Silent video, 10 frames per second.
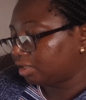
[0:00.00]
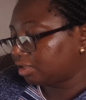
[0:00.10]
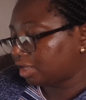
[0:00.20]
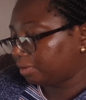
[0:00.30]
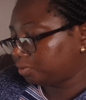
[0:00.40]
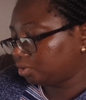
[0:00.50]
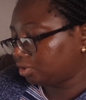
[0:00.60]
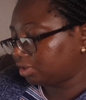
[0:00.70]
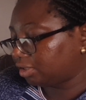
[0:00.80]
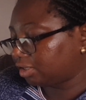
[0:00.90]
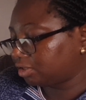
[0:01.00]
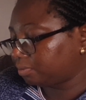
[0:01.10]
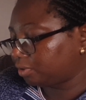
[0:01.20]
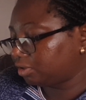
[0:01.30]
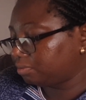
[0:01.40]
Type 2 is an
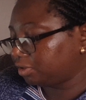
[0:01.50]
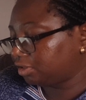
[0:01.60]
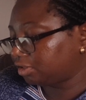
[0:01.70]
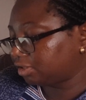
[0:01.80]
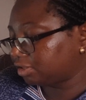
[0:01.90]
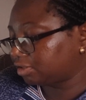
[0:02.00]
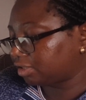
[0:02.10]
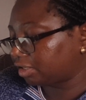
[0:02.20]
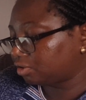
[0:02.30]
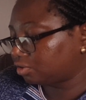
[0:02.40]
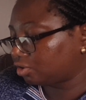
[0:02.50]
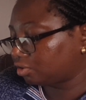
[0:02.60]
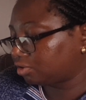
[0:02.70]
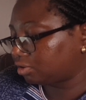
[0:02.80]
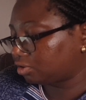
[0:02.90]
antibody-mediated
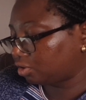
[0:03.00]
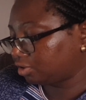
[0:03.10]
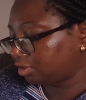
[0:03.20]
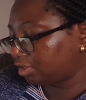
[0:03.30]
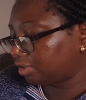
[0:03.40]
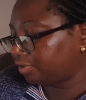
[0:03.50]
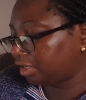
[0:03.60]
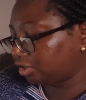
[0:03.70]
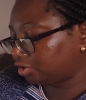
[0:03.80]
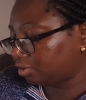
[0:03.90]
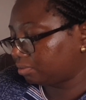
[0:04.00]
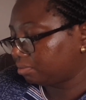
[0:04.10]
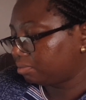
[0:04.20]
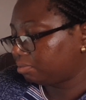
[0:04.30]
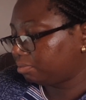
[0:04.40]
cytotoxic reaction
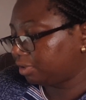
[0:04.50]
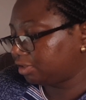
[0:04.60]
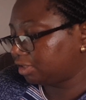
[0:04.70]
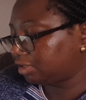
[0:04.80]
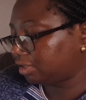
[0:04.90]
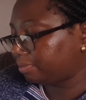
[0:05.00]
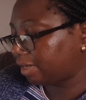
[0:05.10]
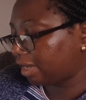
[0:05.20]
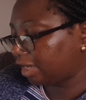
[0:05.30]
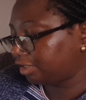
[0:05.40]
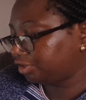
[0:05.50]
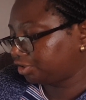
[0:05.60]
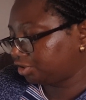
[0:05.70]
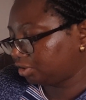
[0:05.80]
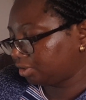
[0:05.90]
mediated by
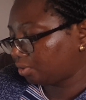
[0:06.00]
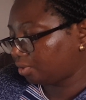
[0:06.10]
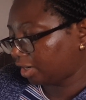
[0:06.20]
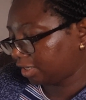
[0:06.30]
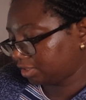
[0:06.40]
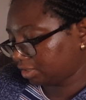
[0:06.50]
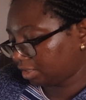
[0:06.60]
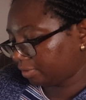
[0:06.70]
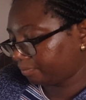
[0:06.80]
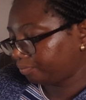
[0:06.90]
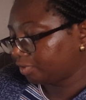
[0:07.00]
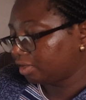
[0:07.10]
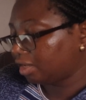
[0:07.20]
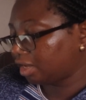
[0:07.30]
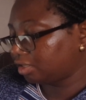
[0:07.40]
IgG or IgM
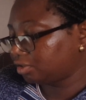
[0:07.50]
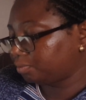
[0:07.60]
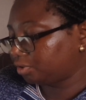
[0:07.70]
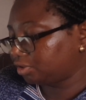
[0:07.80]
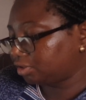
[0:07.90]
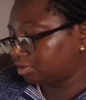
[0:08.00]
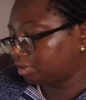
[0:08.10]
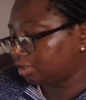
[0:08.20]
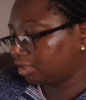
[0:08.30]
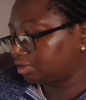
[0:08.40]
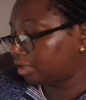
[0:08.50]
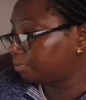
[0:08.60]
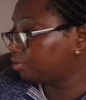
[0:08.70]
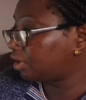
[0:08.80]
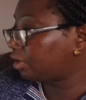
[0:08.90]
antibodies.
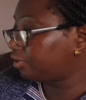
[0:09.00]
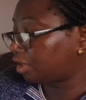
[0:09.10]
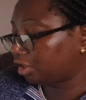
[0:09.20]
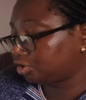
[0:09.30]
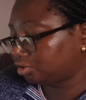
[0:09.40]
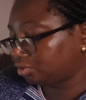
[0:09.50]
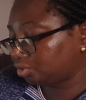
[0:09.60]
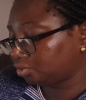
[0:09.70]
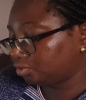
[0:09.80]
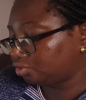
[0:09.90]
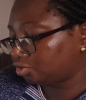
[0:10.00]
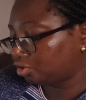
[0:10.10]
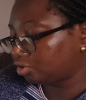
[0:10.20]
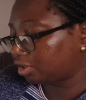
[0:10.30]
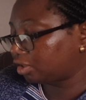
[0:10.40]
Examples are reaction to
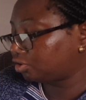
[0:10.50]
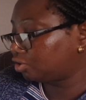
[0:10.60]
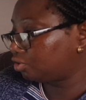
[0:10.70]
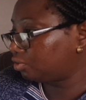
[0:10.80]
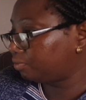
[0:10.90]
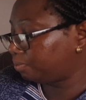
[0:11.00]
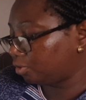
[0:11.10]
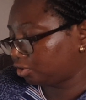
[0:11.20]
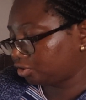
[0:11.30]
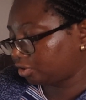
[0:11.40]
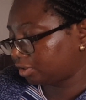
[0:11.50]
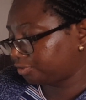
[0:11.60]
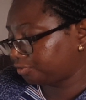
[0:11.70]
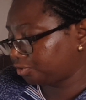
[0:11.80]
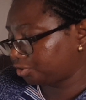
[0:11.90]
drugs and blood
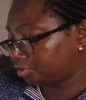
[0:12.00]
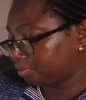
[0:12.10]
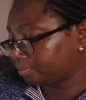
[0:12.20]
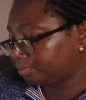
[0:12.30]
transfusion.